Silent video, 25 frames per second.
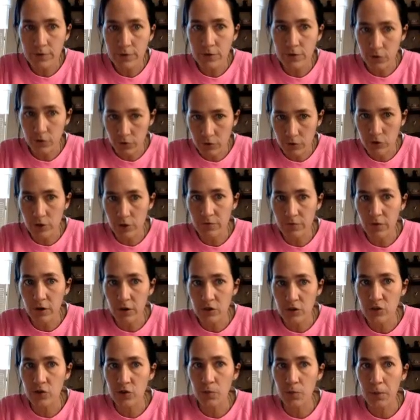certain trig
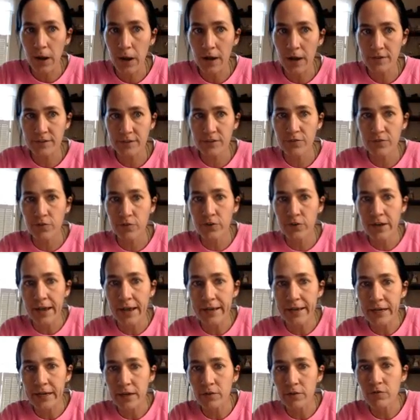functions are positive or
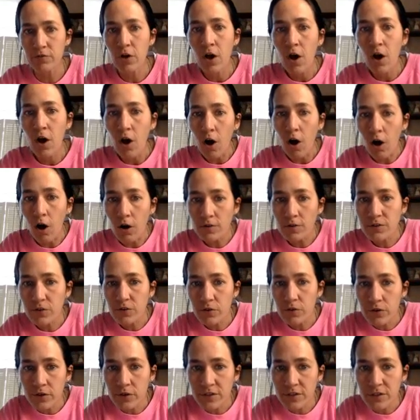negative. Also
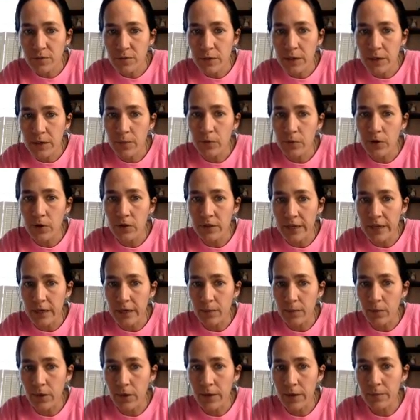good to be able to
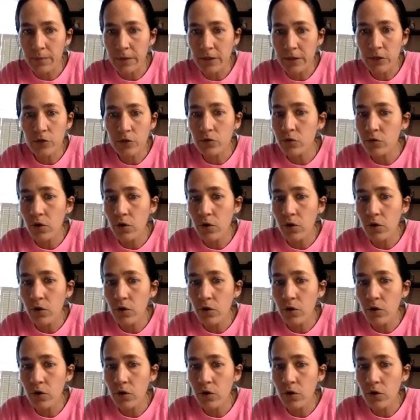label. I mean, you